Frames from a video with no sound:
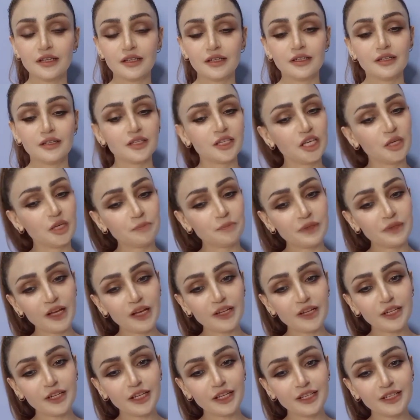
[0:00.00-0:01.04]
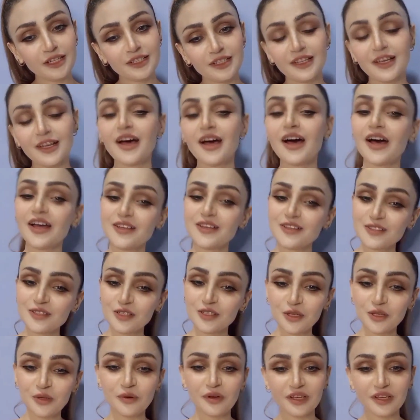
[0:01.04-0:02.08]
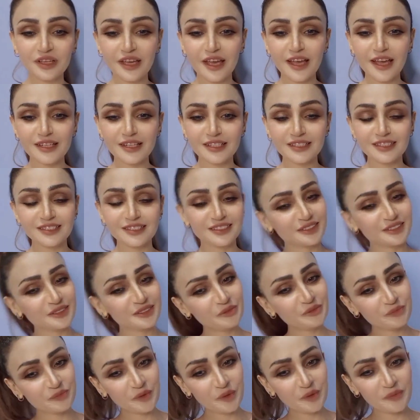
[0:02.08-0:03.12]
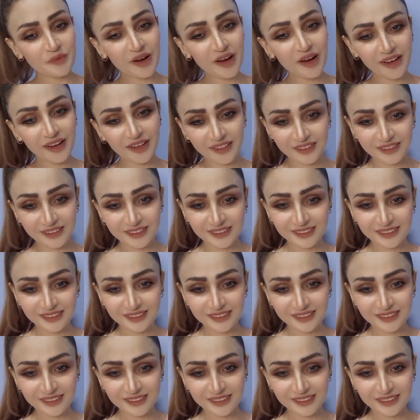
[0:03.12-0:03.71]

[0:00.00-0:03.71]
Keep learning. I see you again. Bye-bye.